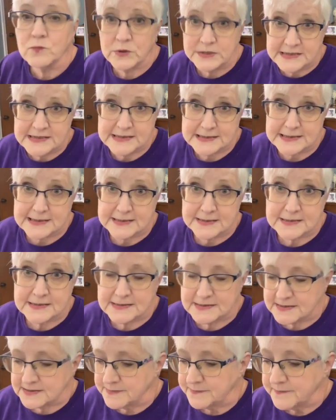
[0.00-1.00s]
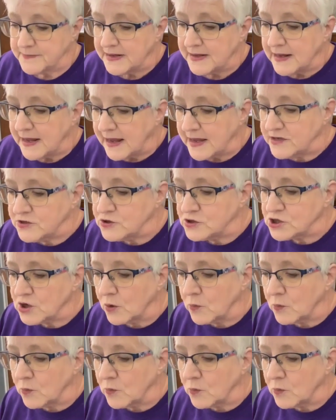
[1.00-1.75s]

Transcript: on Resist. And you